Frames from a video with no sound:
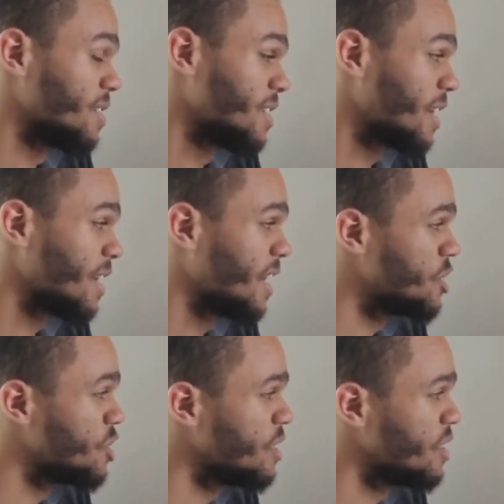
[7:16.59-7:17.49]
second
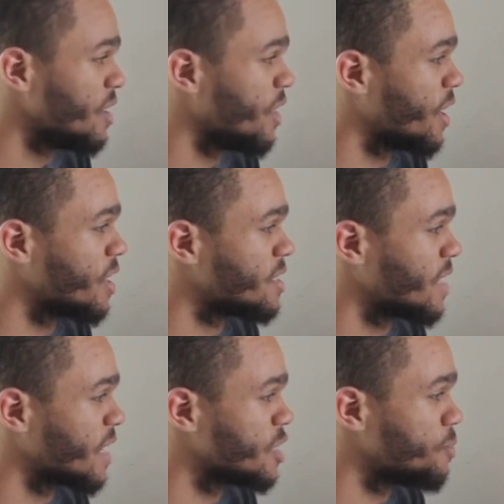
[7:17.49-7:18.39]
line G, and then
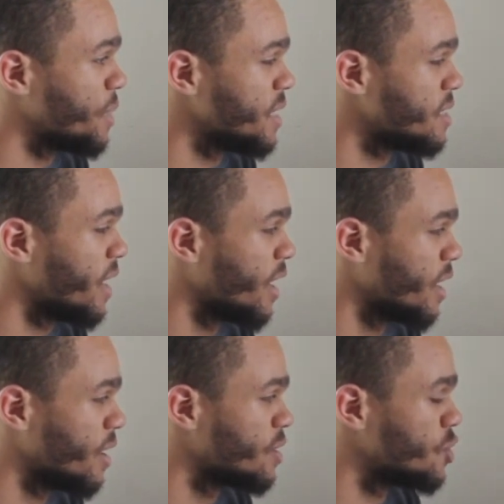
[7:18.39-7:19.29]
second space
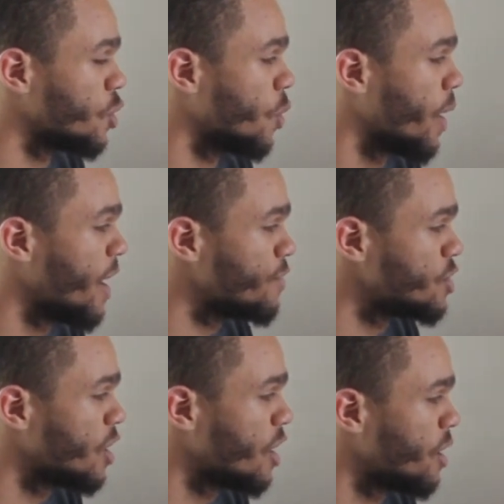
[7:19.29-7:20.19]
A. So F
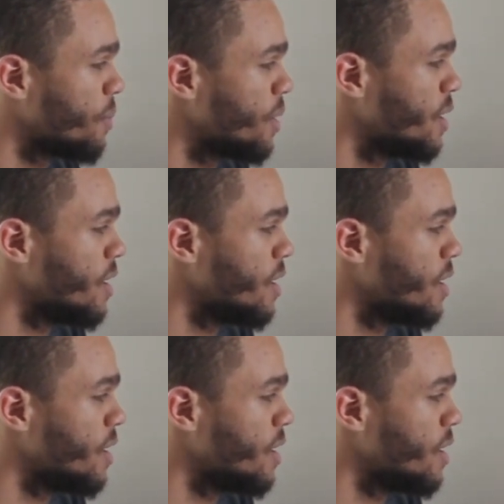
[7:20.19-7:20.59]
sharp,